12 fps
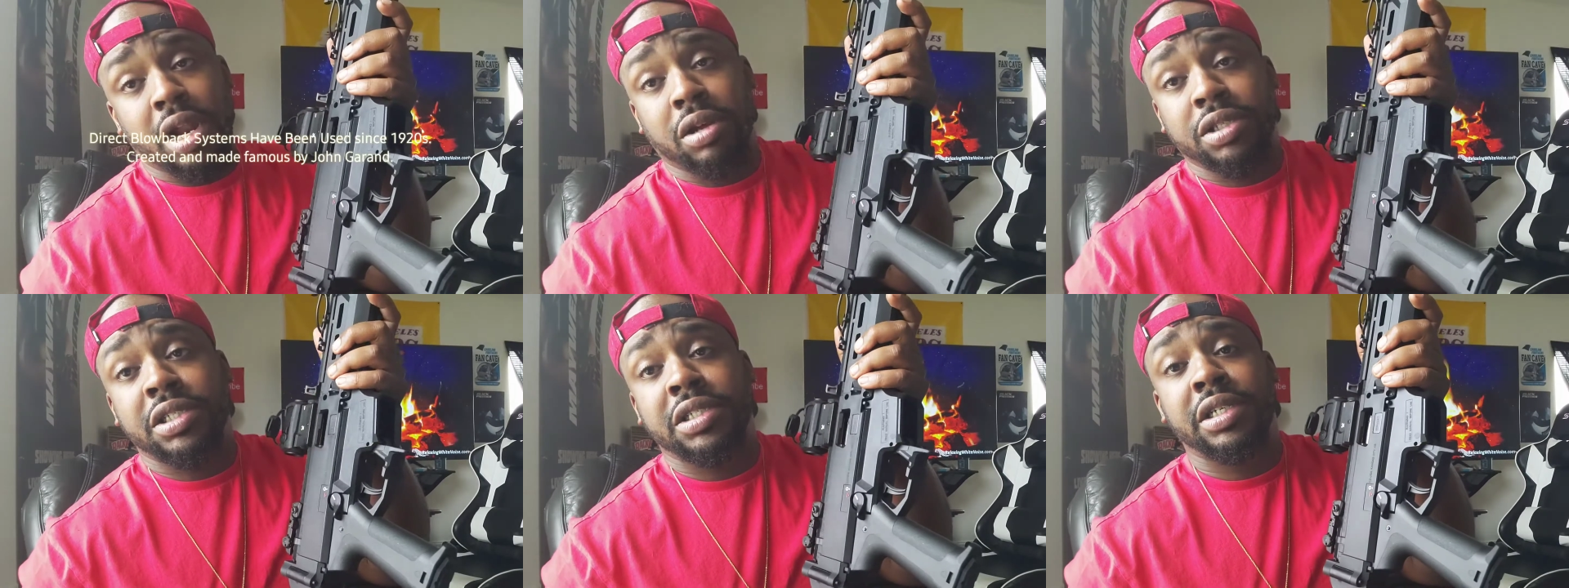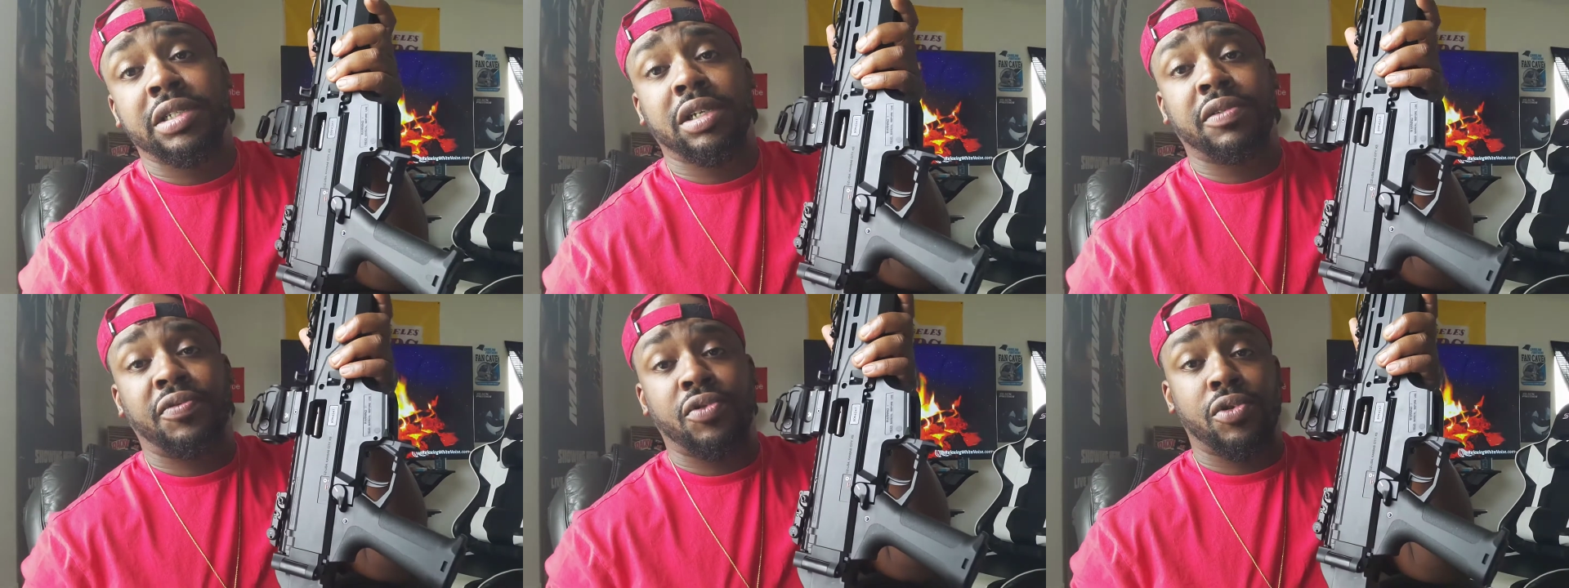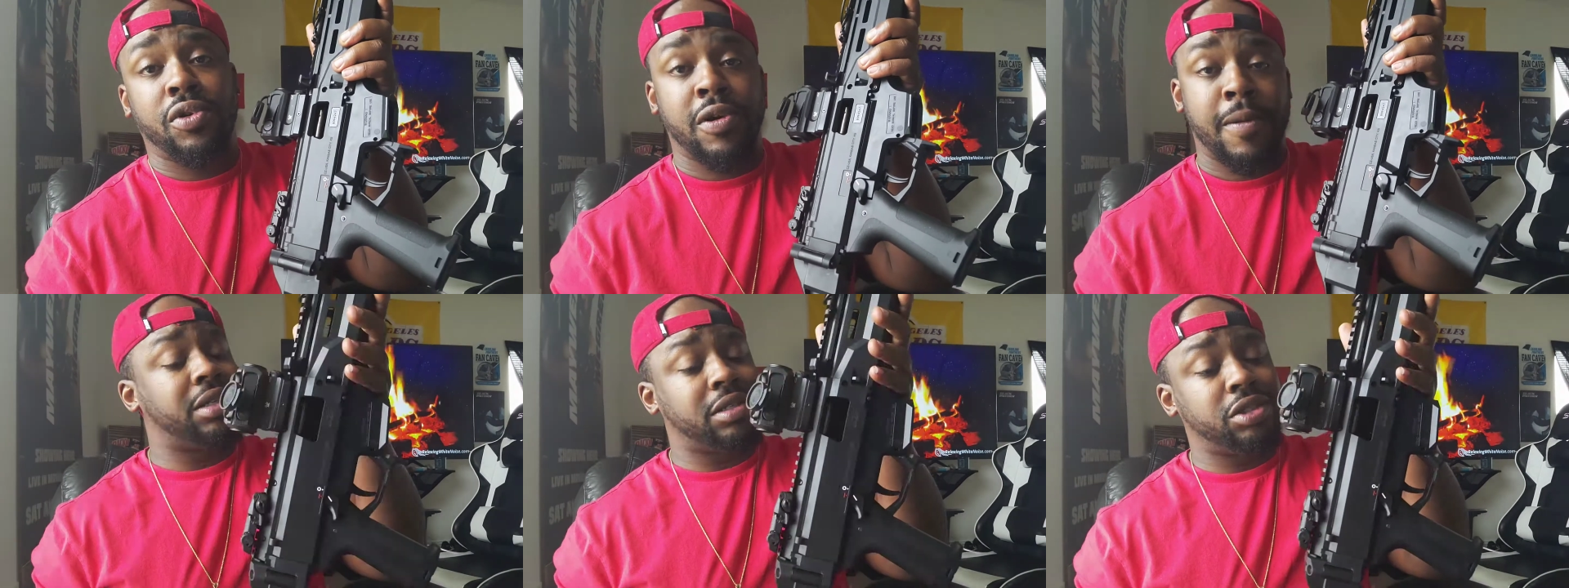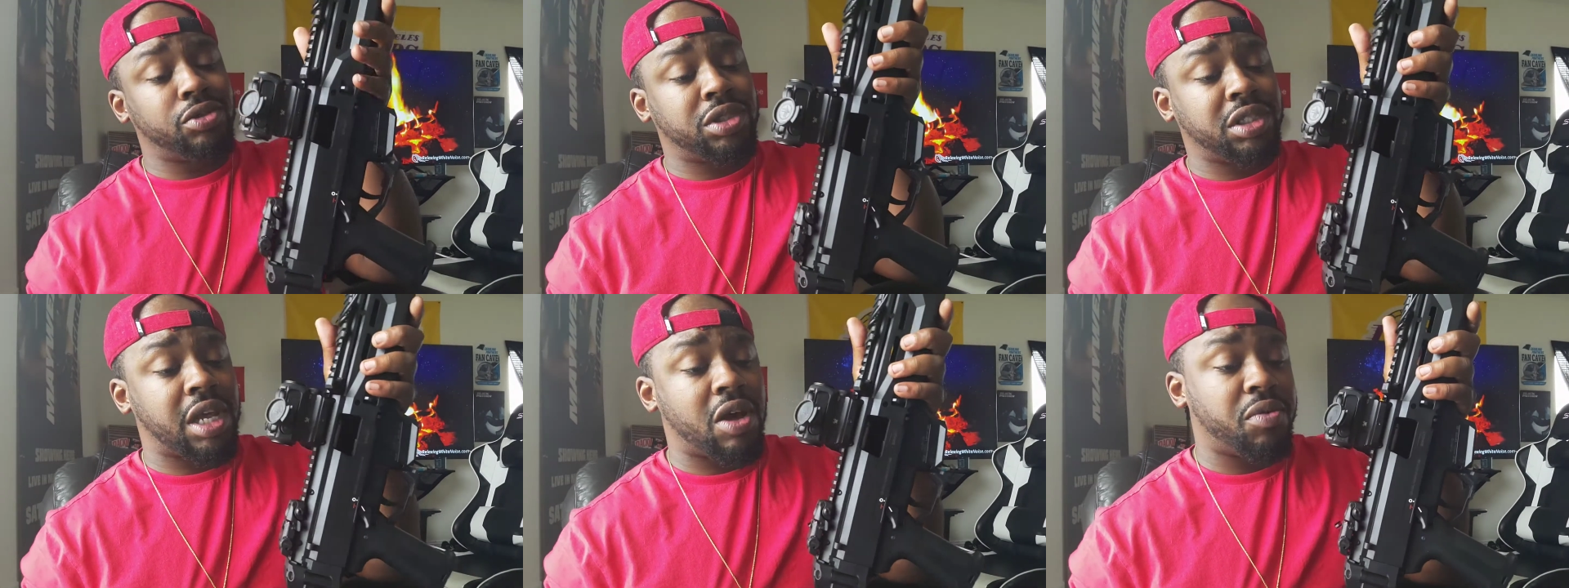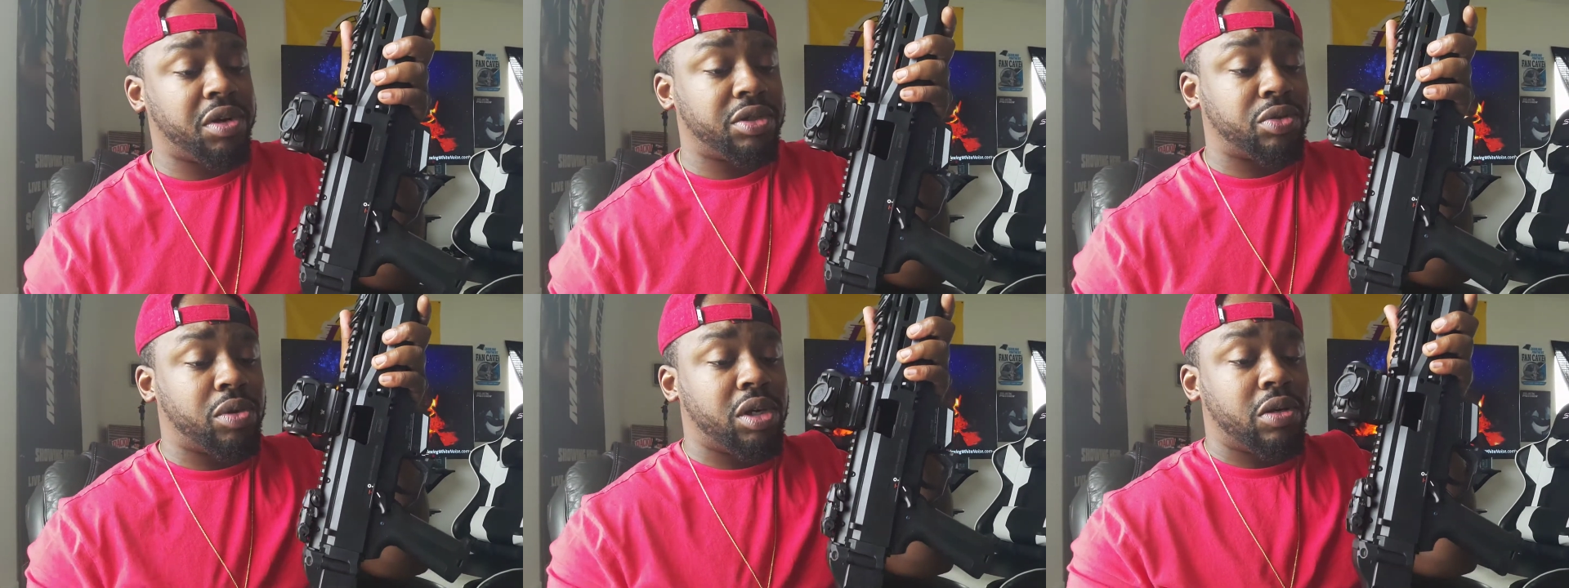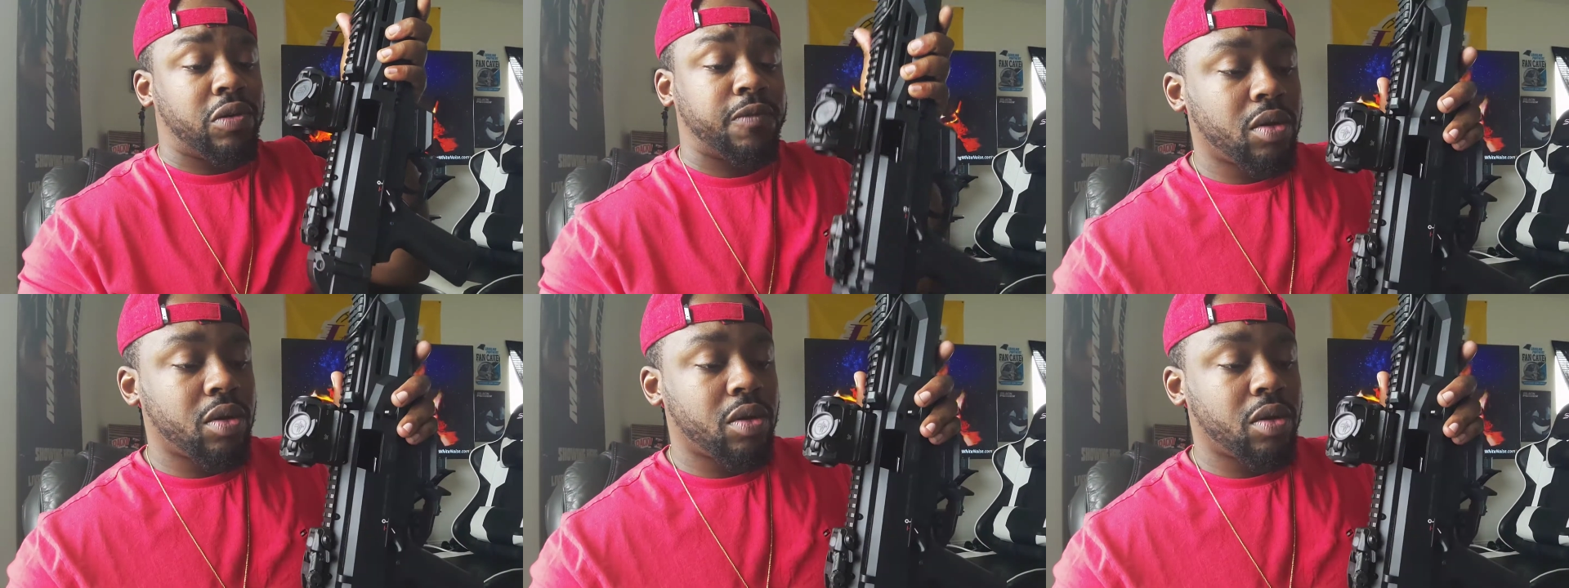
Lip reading: out to CZ for using that one as well.